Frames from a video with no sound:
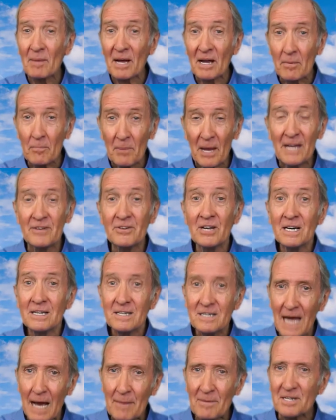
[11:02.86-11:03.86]

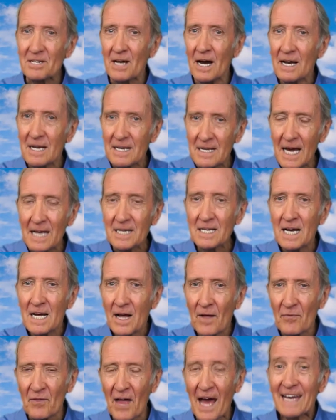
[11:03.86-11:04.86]
pentameter, get
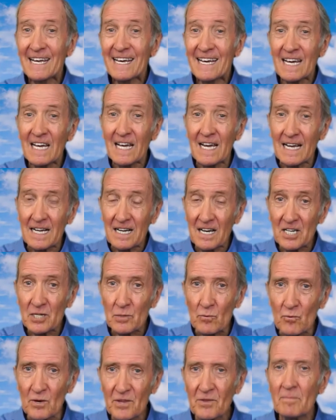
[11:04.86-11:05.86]
that English
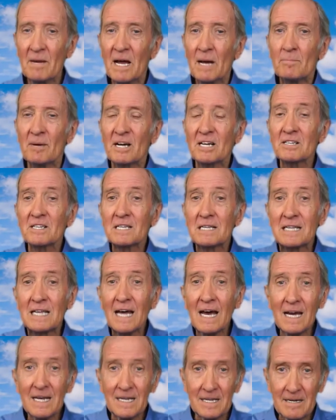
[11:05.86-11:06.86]
rhythm, because
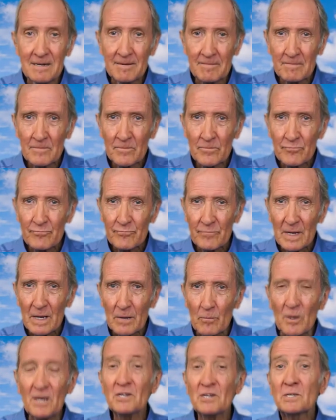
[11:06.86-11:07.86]
then
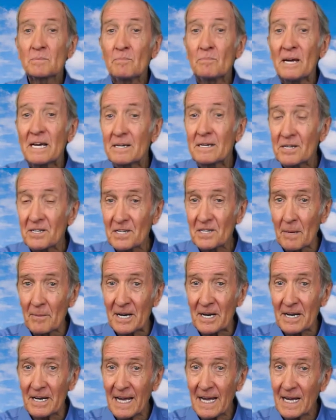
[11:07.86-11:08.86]
when you speak to someone
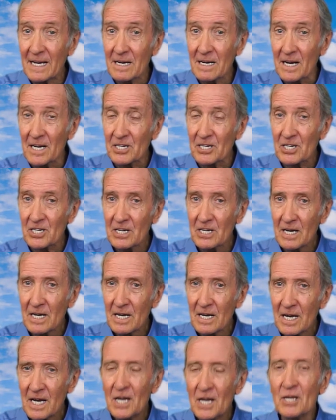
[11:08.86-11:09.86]
in English,
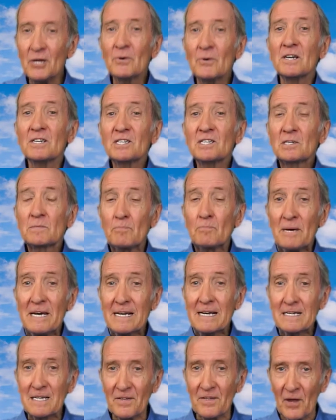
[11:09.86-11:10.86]
you can speak
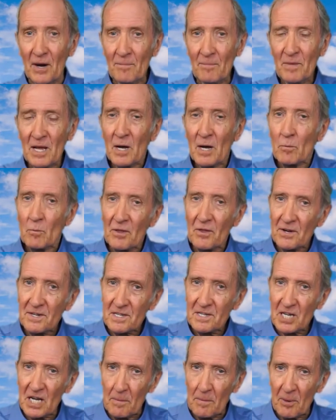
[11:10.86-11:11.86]
to them with a
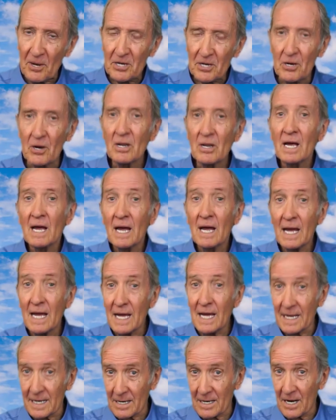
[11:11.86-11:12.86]
typical
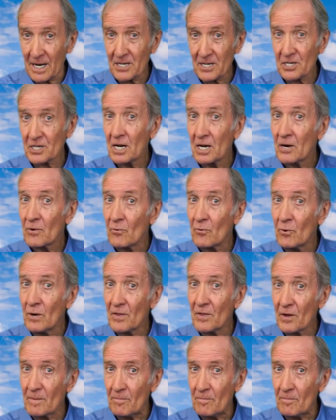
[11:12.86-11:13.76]
English rhythm.